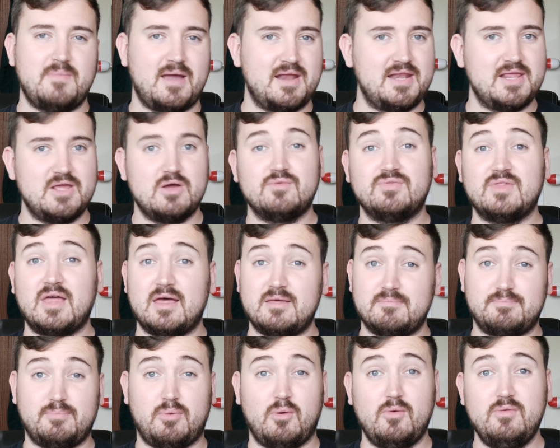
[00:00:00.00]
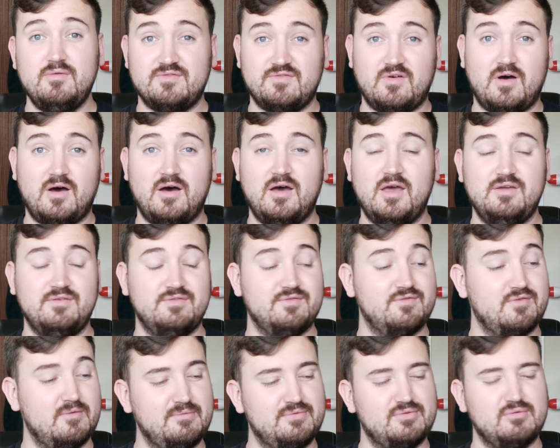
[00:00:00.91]
I'm adding on that 0.5
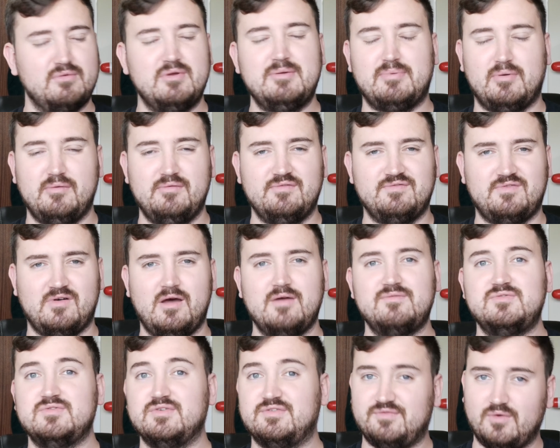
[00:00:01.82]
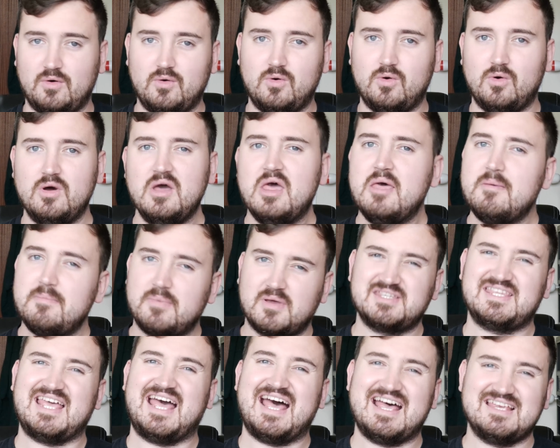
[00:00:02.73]
from 3.5 to 4
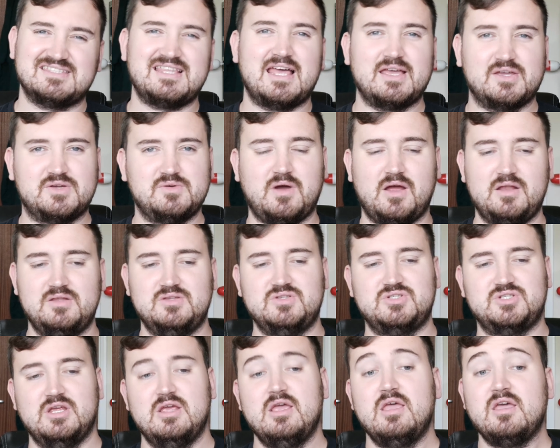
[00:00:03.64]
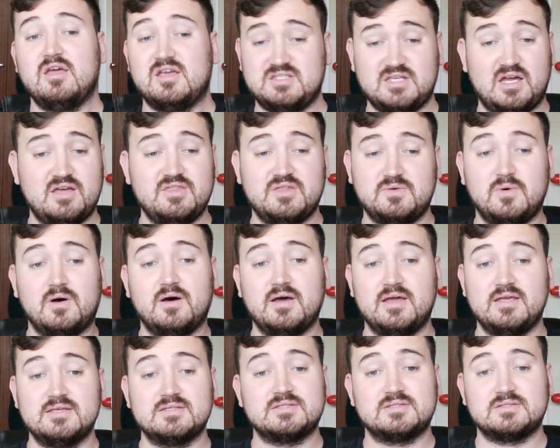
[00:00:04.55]
because it has that crunch, because
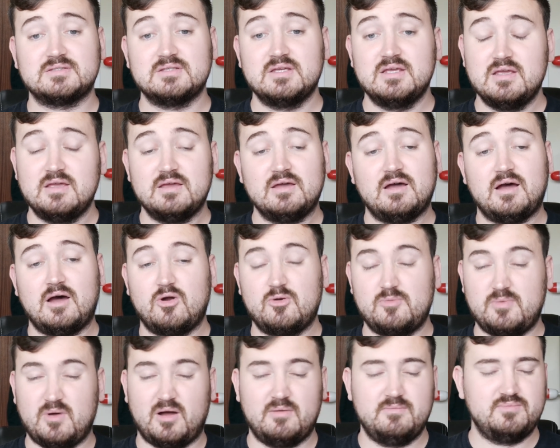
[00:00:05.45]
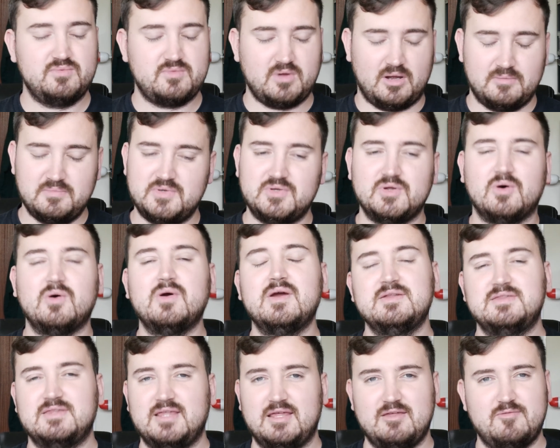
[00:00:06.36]
otherwise I'm
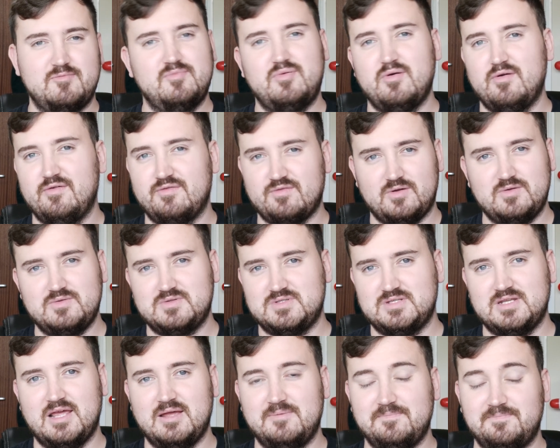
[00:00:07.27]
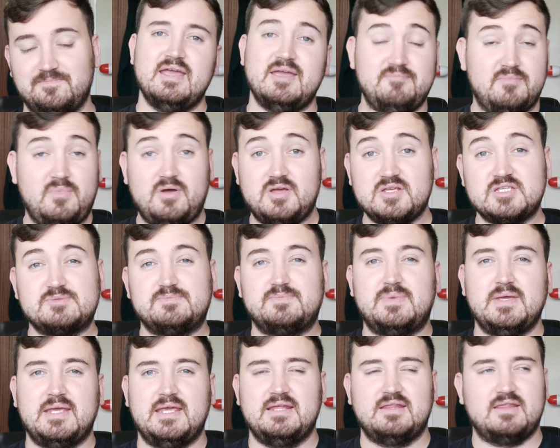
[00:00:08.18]
annoyed they put fruit in it. It must
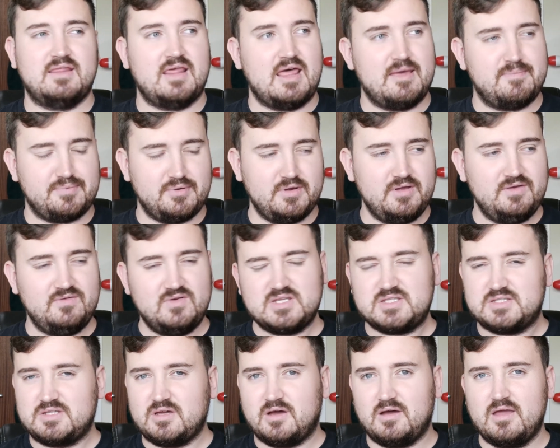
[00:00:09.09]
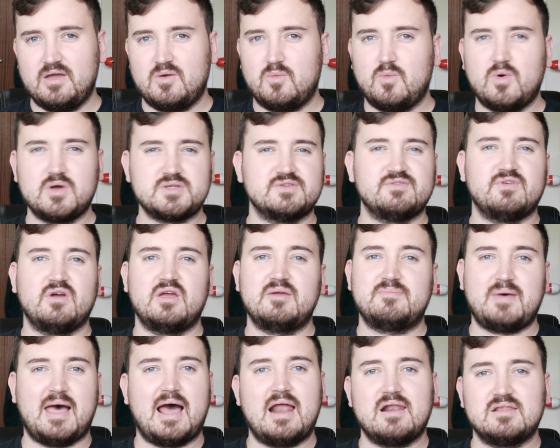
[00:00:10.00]
be that their previous diet wasn't
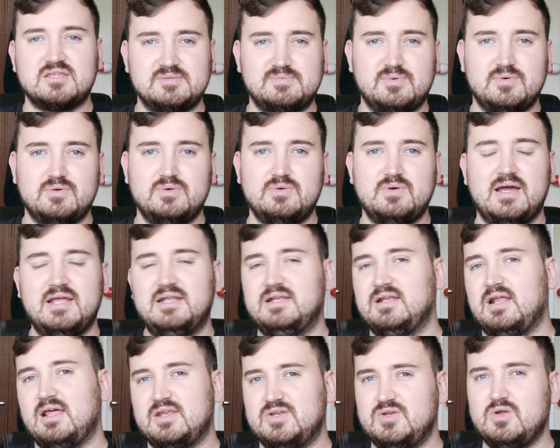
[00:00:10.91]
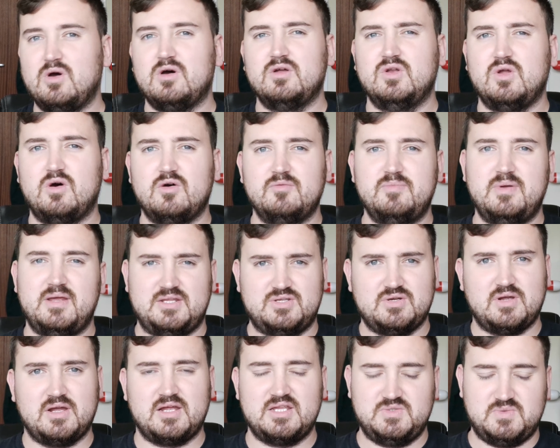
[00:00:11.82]
very palatable and like not a lot of
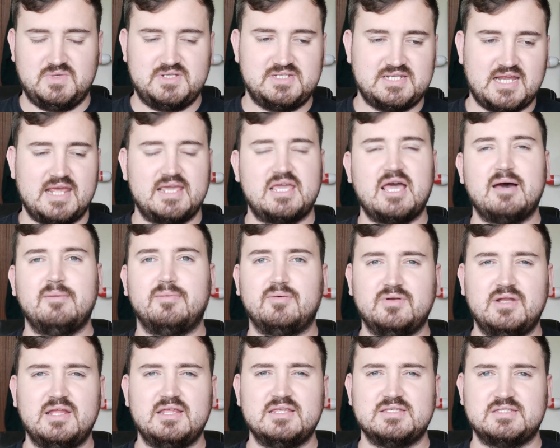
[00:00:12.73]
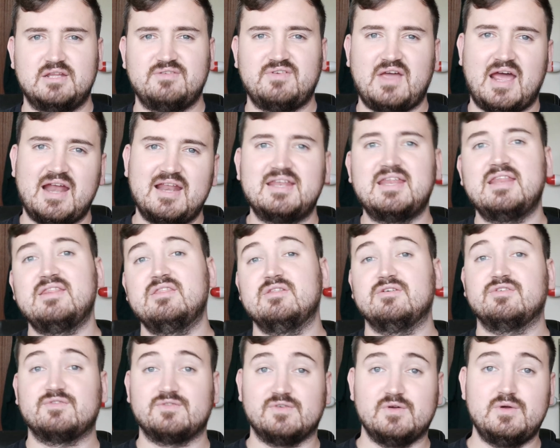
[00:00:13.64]
bearded dragons would take up on it. So they've added in
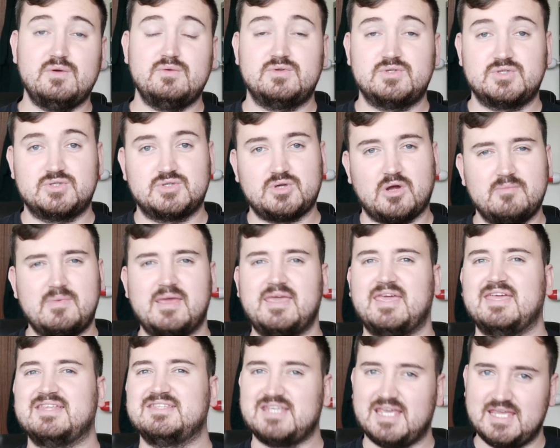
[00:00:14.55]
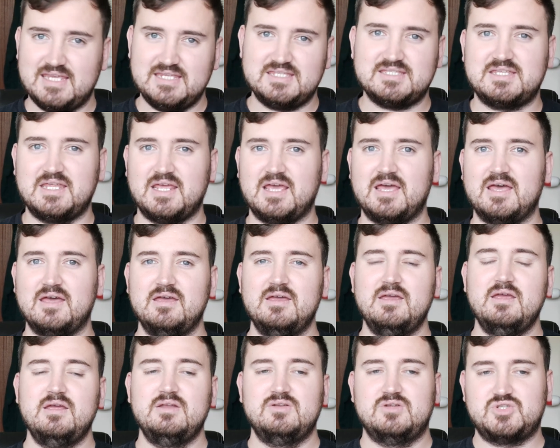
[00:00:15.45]
the fruit to try and make it tastier
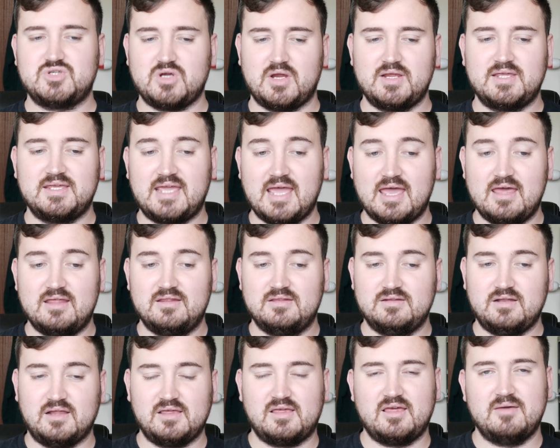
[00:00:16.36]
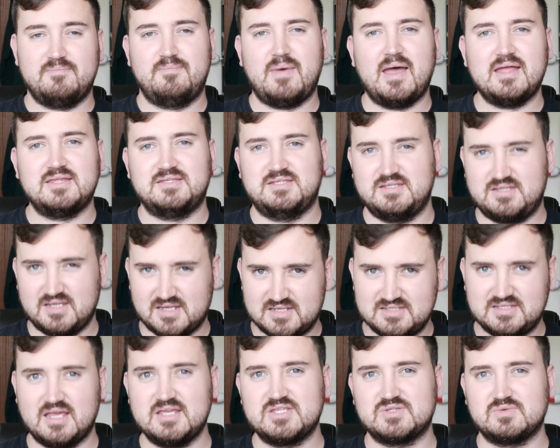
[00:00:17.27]
to try and get like a better
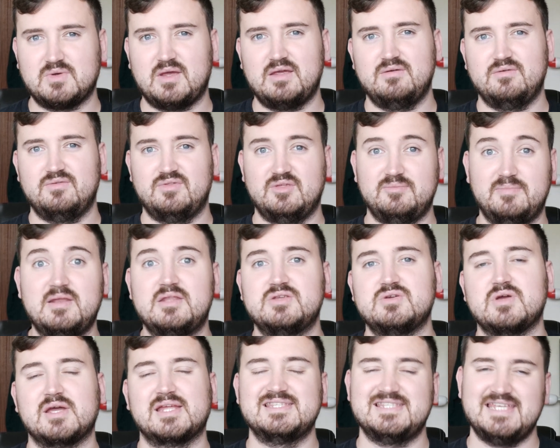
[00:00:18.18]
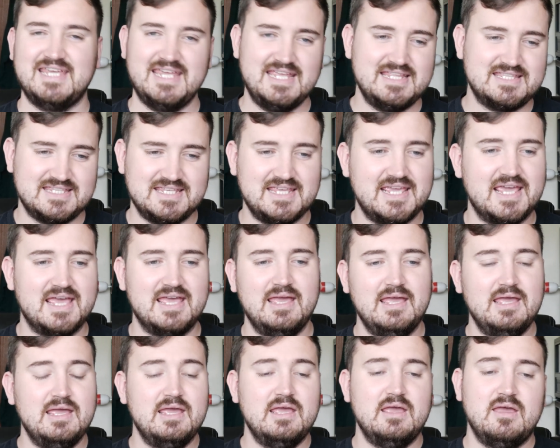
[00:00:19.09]
success rate with the bearded dragons eating
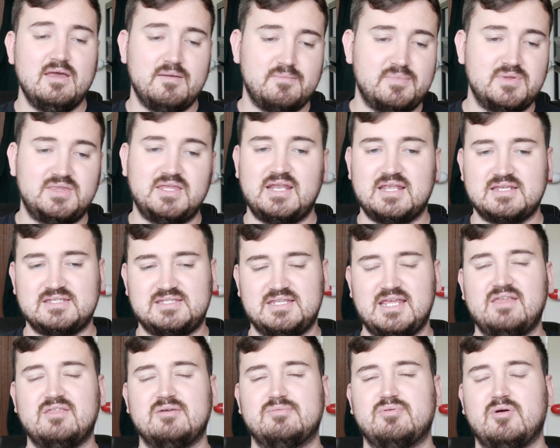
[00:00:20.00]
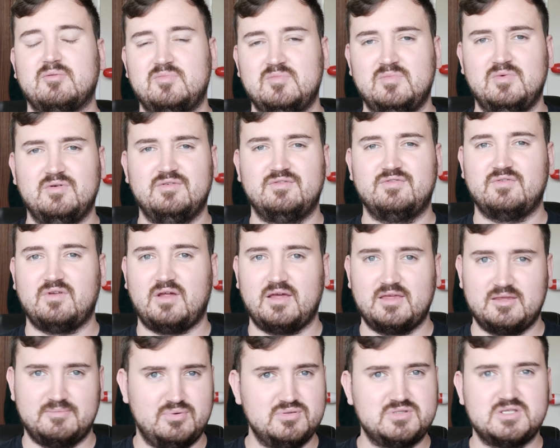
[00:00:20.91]
it. But then that's the other problem of
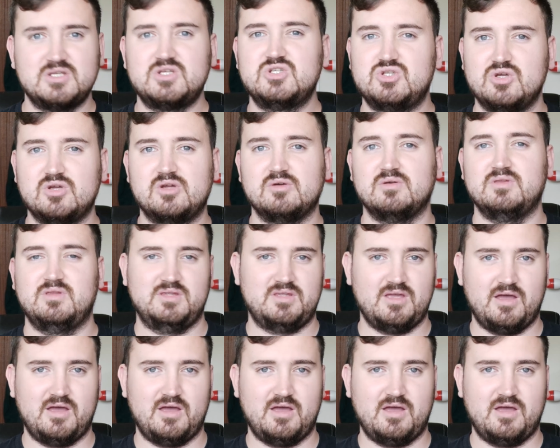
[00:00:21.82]
like putting sugar in their